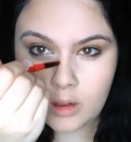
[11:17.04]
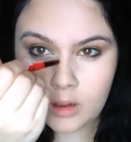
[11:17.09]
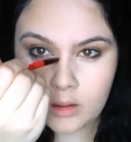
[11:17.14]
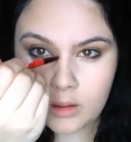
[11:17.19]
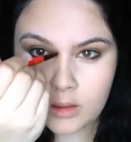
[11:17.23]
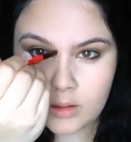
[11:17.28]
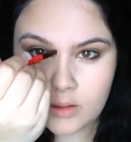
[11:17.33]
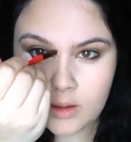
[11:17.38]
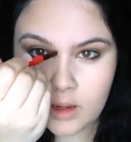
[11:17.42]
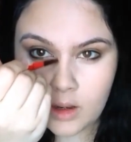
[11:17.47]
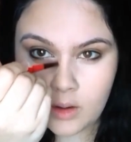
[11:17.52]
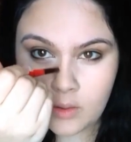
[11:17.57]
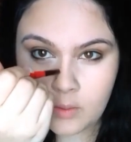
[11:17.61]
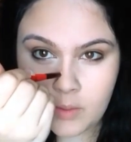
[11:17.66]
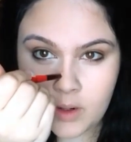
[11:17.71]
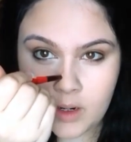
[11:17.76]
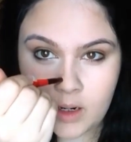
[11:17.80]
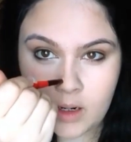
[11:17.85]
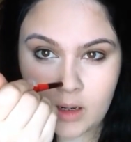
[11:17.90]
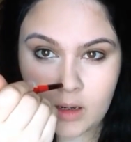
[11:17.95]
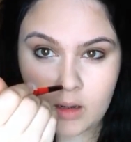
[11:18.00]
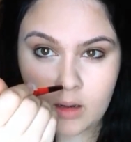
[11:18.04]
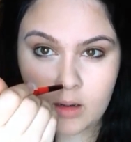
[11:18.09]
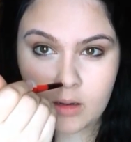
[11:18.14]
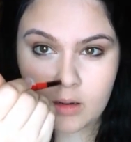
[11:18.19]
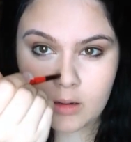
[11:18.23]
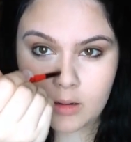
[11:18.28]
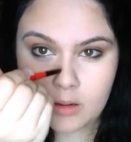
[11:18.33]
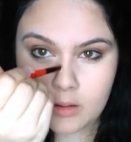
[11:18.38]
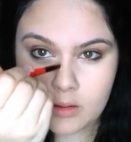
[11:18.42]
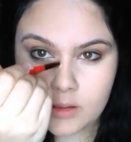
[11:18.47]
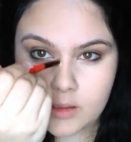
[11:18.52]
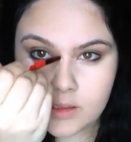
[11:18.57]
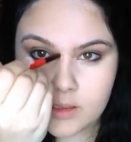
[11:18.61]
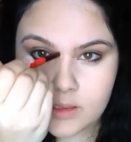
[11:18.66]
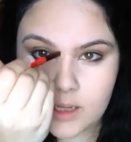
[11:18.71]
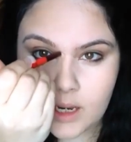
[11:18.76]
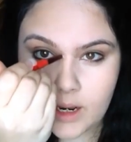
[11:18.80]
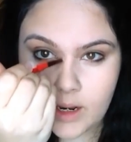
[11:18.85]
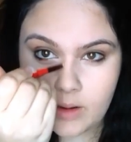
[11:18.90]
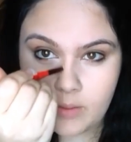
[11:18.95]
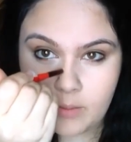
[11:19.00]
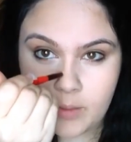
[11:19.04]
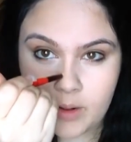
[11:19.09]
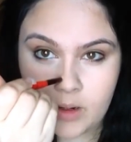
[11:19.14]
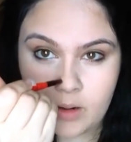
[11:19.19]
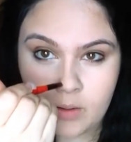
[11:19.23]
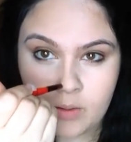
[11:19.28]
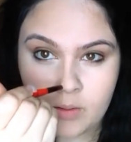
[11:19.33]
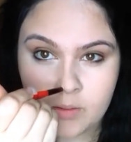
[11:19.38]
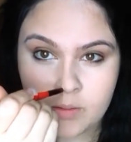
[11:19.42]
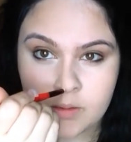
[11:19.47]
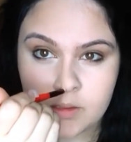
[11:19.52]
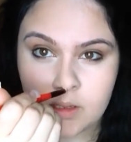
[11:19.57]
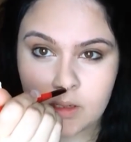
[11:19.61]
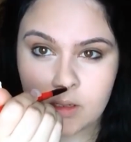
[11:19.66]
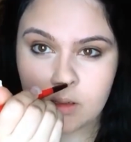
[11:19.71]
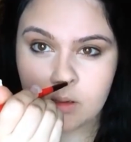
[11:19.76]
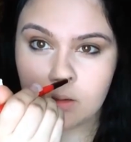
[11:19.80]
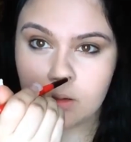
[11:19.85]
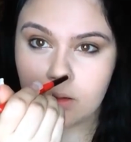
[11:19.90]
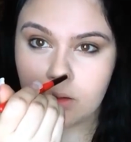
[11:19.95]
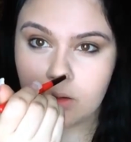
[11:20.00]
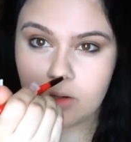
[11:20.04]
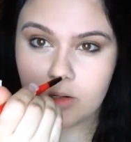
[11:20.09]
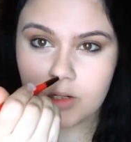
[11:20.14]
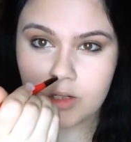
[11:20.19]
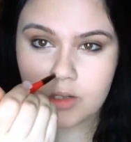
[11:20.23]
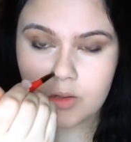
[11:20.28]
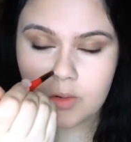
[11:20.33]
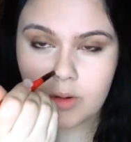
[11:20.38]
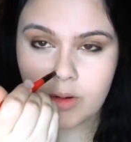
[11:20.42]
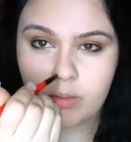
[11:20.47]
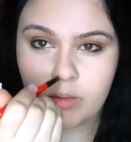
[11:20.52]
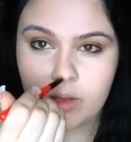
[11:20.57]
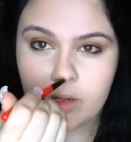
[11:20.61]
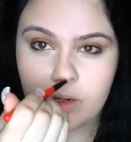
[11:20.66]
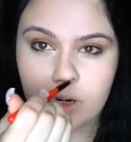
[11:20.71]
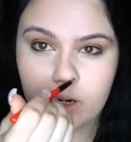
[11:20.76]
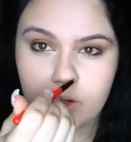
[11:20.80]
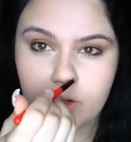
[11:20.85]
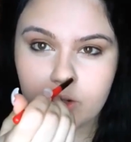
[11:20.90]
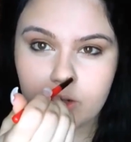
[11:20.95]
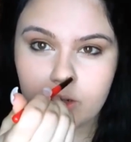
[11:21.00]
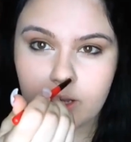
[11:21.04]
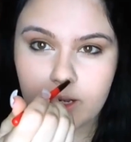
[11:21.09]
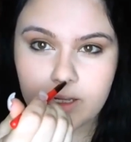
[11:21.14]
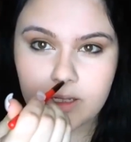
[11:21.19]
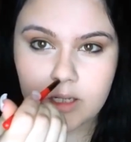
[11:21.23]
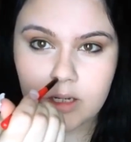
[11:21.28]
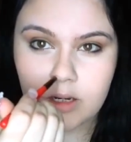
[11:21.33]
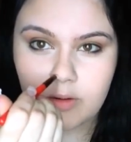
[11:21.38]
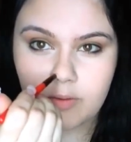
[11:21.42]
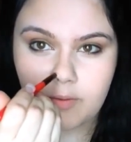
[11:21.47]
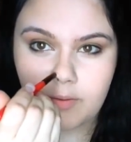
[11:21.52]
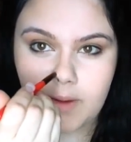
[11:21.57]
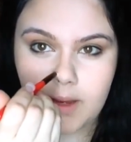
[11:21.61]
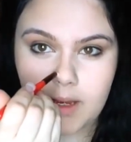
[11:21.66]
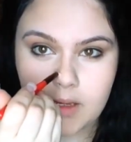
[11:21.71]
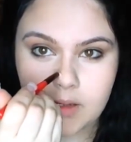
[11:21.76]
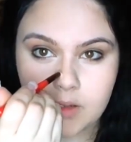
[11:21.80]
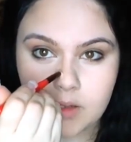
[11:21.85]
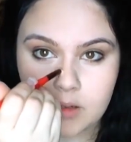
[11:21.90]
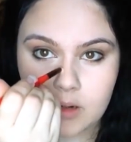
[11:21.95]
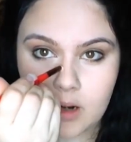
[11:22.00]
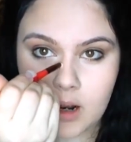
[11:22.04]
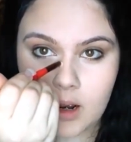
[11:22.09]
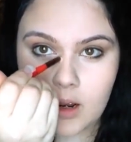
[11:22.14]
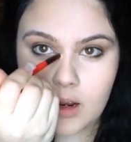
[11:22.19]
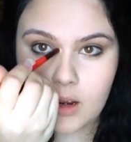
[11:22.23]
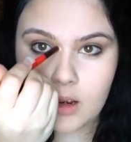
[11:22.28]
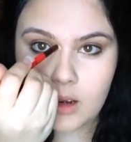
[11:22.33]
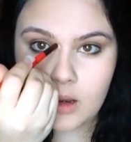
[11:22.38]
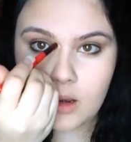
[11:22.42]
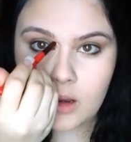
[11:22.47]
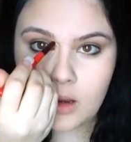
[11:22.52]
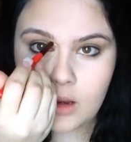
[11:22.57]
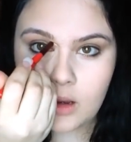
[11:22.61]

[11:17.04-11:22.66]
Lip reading: and then down my side of my nose. And you're just going with the natural lines of your face. You're not